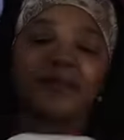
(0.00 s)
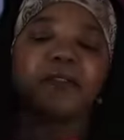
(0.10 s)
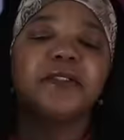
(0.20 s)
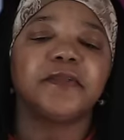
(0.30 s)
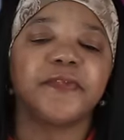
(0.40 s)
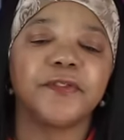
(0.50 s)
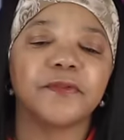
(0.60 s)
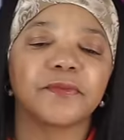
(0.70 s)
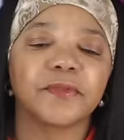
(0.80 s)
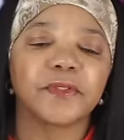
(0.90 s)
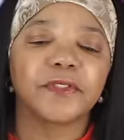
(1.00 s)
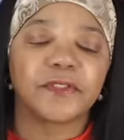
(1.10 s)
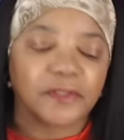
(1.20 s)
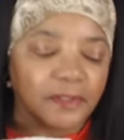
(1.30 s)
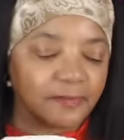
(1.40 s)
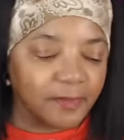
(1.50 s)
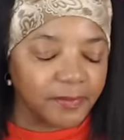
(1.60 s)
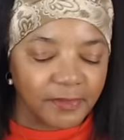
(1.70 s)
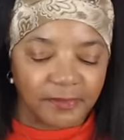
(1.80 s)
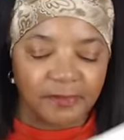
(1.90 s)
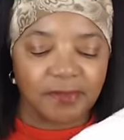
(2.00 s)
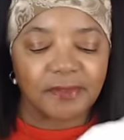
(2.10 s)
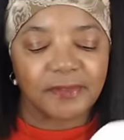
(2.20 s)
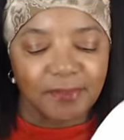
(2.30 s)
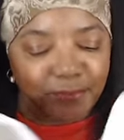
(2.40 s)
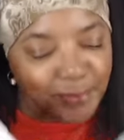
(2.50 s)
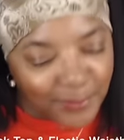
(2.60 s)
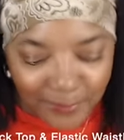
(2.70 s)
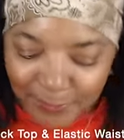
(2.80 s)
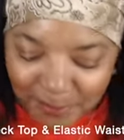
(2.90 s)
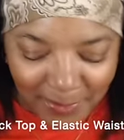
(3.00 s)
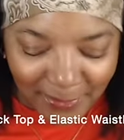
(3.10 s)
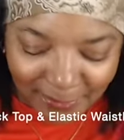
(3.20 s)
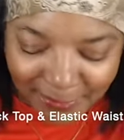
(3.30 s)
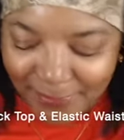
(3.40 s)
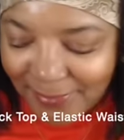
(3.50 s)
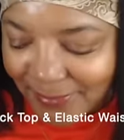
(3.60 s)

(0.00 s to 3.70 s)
this feels really soft I bet you let's see we know it's polyester